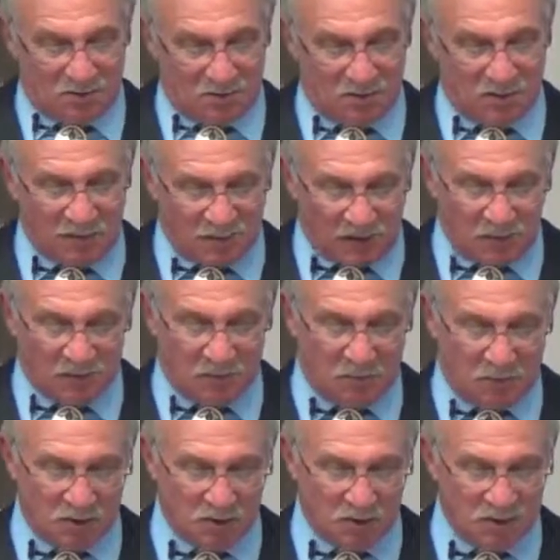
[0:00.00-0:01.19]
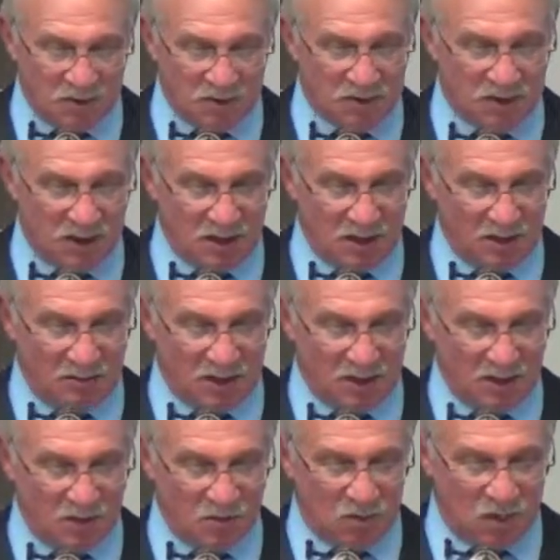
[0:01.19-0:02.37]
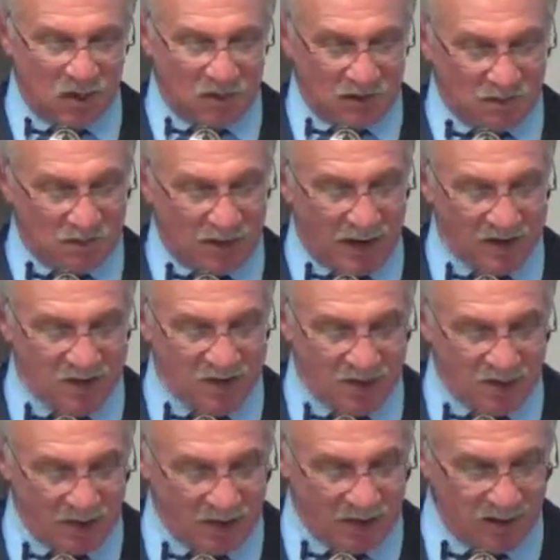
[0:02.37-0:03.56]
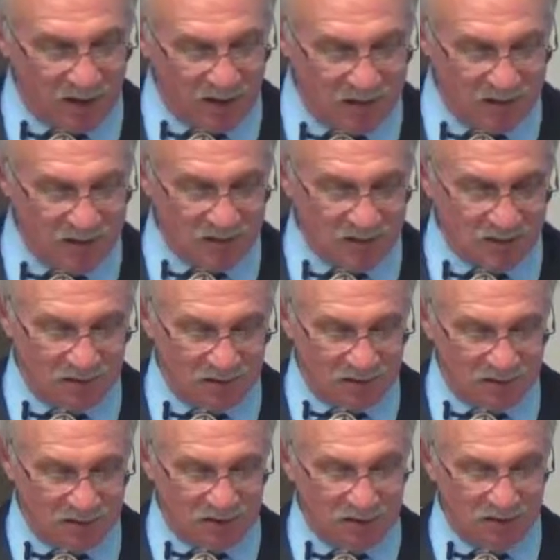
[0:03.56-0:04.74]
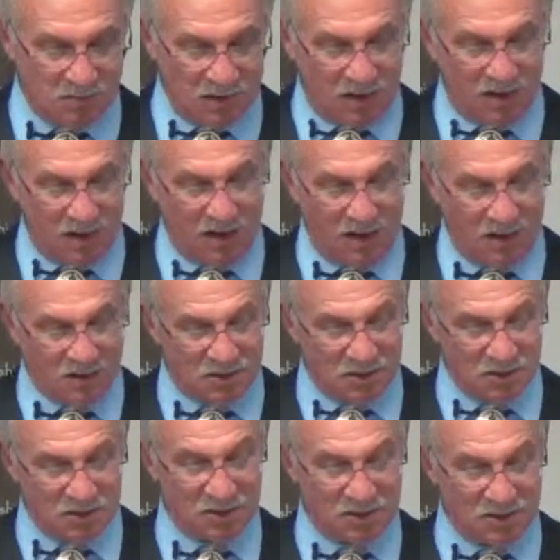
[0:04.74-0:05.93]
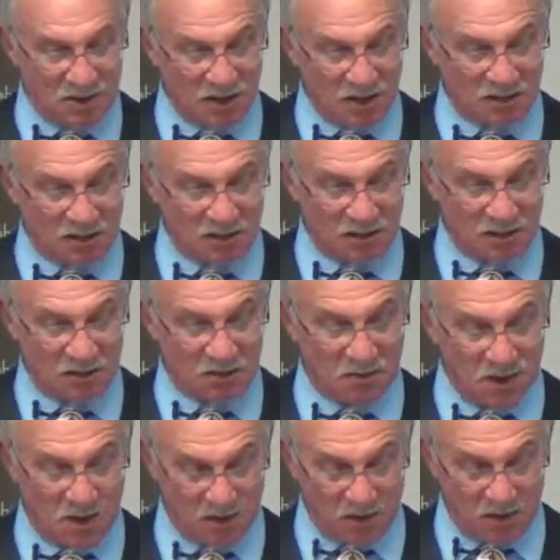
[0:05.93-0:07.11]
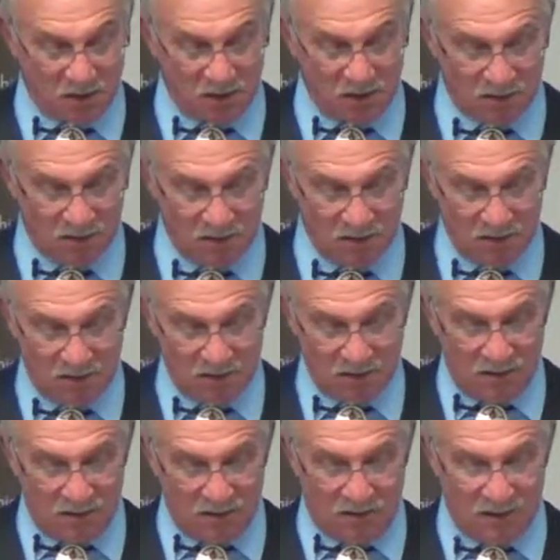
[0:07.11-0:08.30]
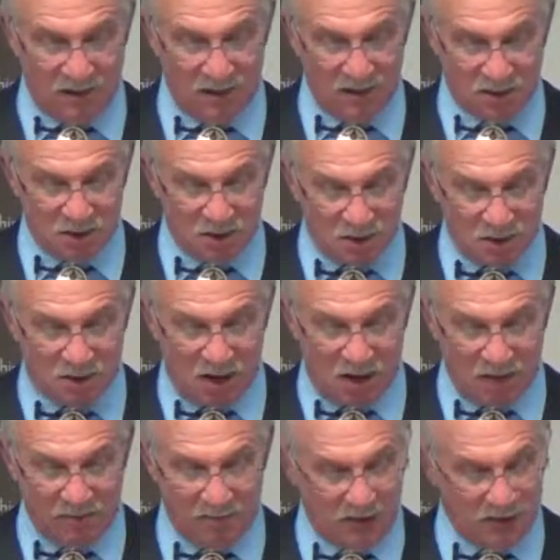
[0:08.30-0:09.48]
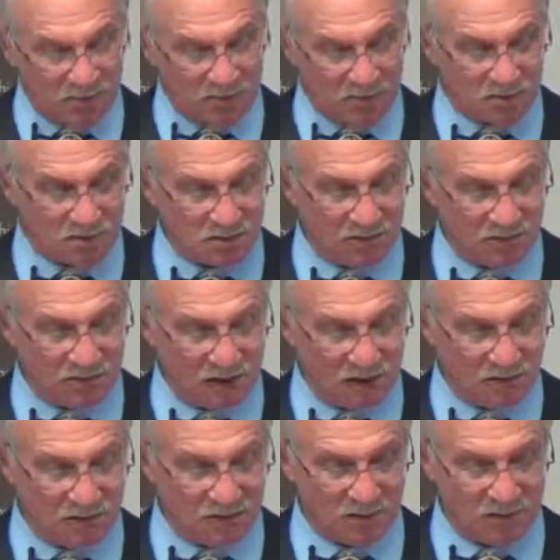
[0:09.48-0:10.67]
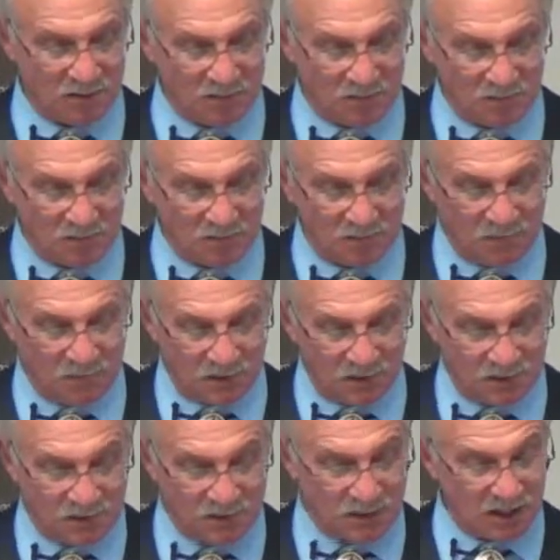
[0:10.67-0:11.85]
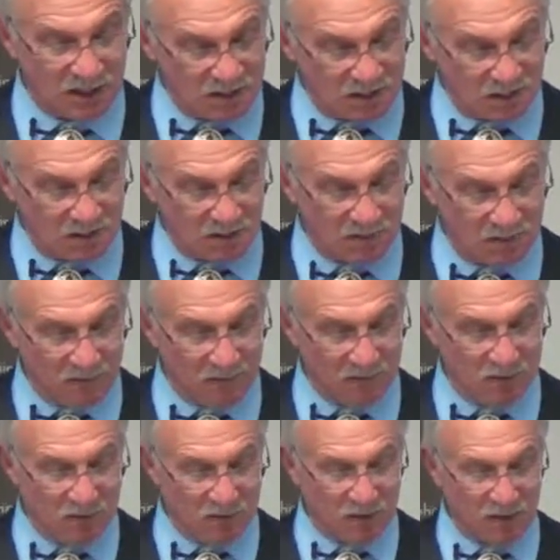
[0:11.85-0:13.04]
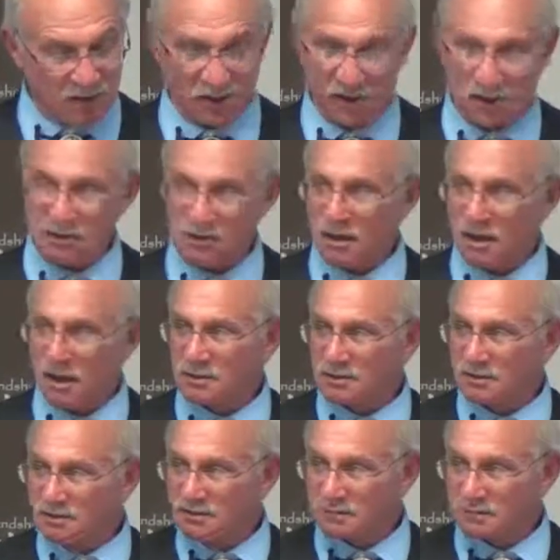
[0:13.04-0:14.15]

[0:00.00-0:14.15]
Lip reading: developed a personal skill about dwelling in possibilities. She's married, has twin sons, a granddaughter, and is a 2-time cancer survivor, state-certified building contractor.